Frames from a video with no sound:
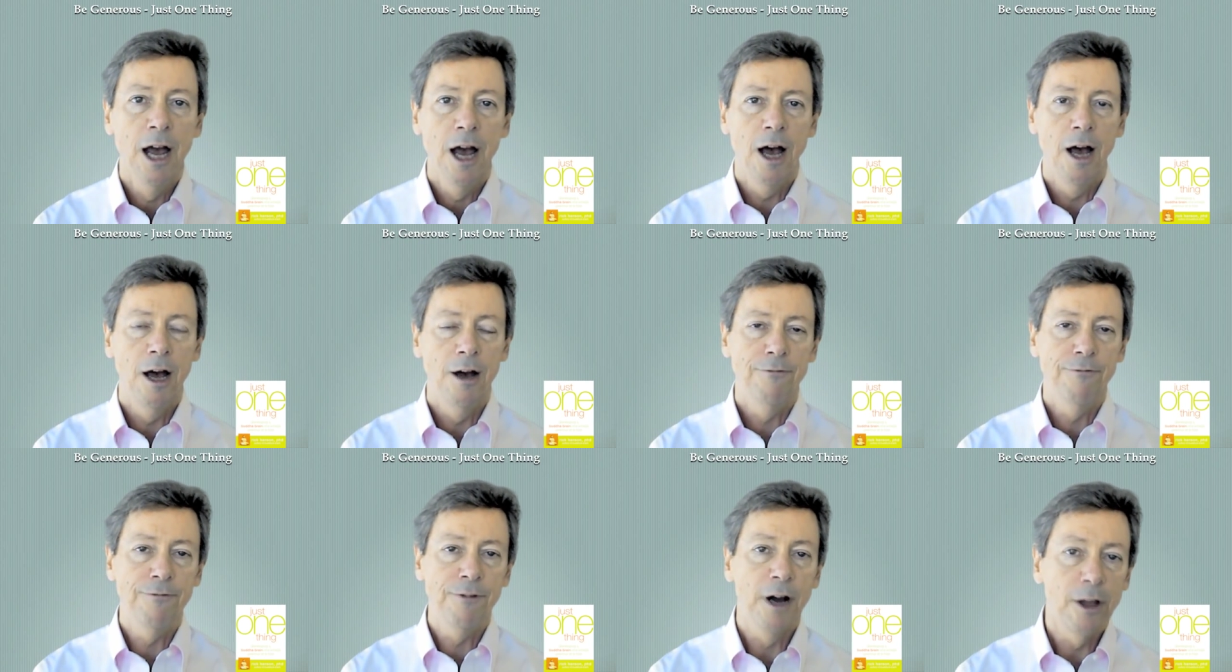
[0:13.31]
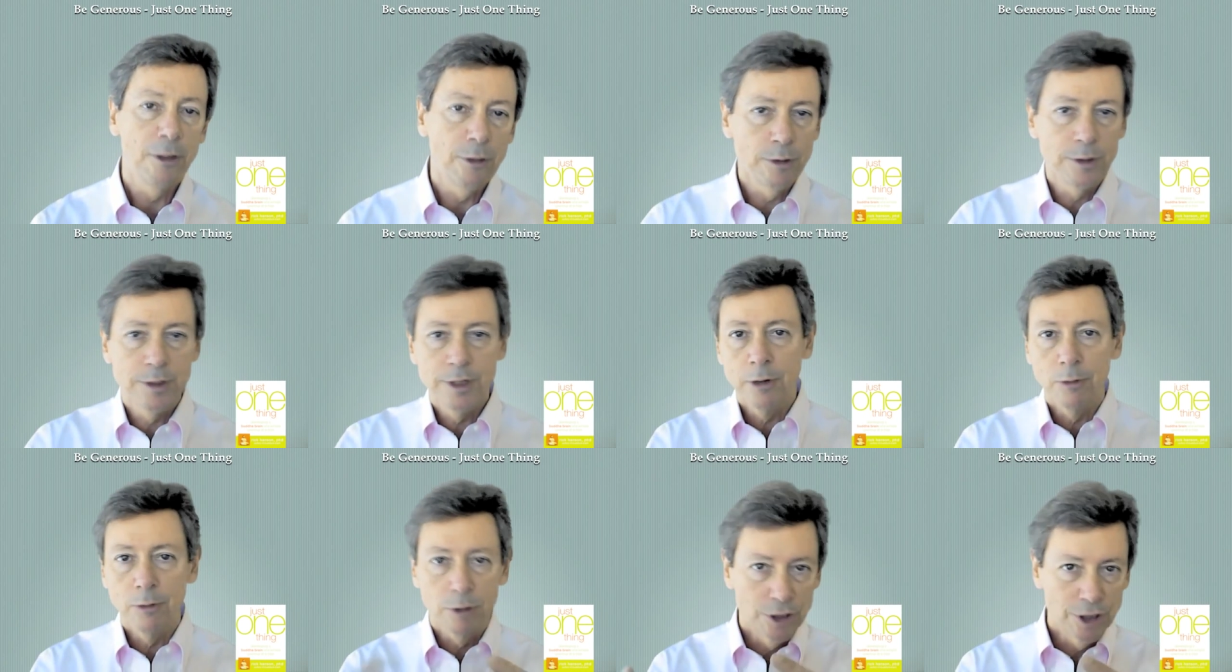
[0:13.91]
uh, fathers
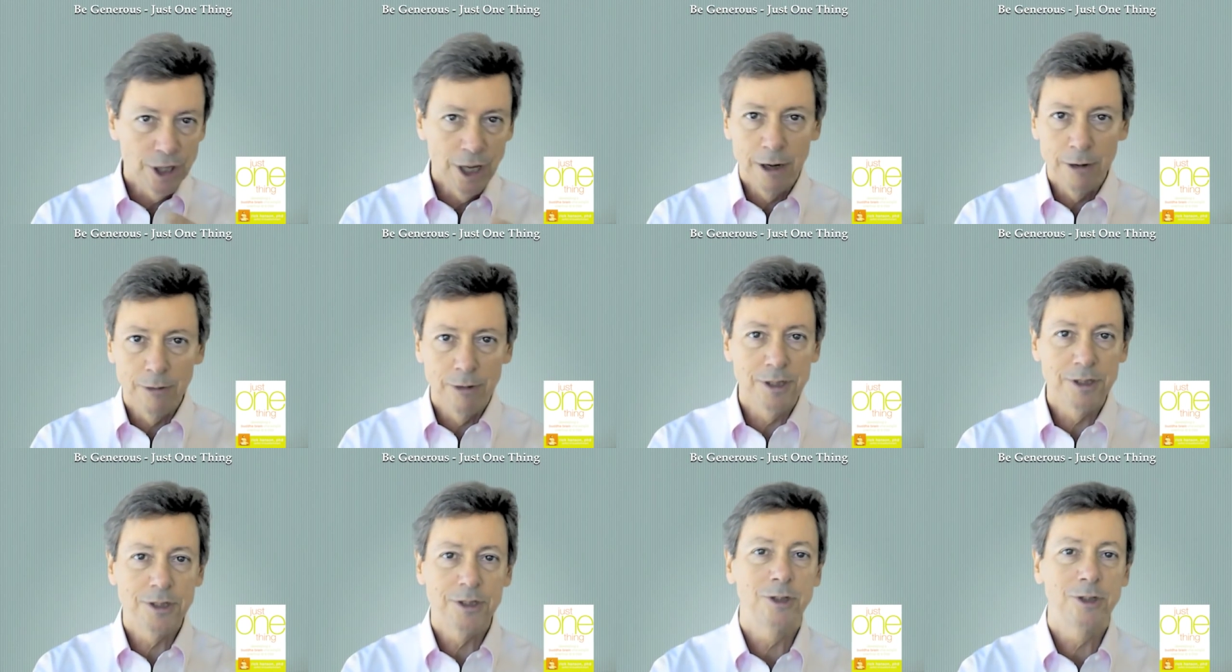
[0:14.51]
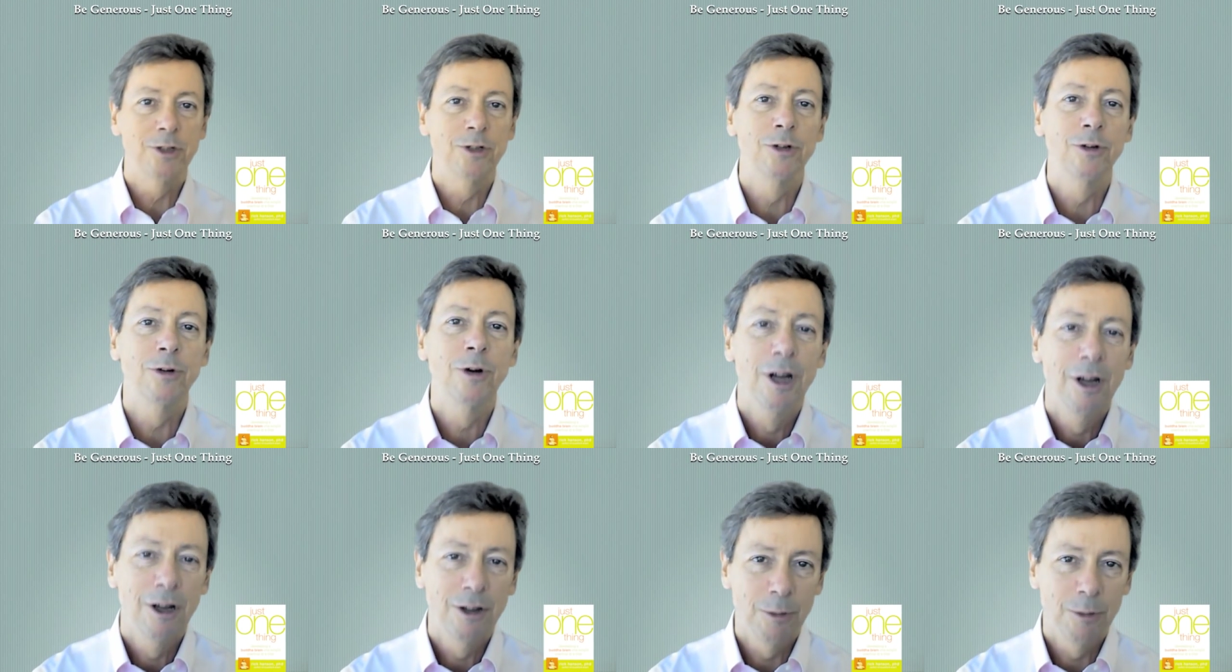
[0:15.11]
that were generous to